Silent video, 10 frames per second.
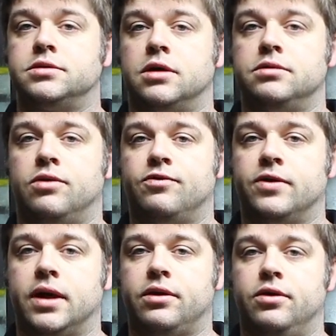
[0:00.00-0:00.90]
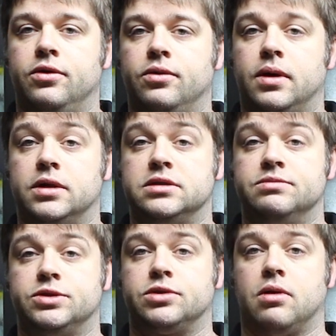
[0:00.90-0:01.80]
So don't forget to
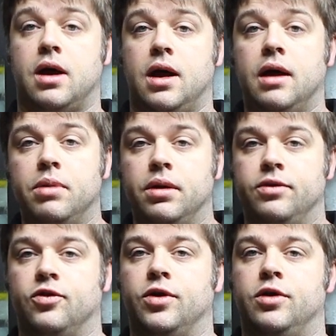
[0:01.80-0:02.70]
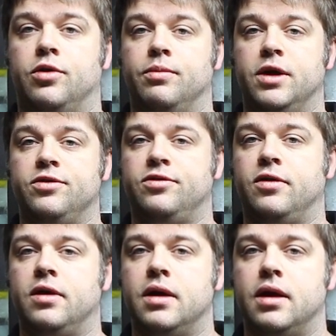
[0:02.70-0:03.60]
subscribe so you don't miss,
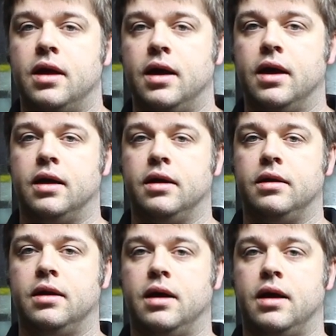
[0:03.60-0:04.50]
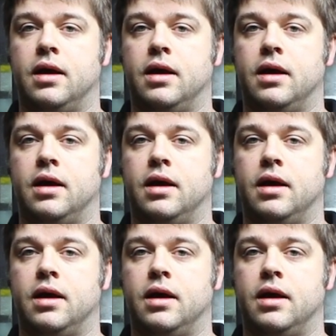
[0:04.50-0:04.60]
and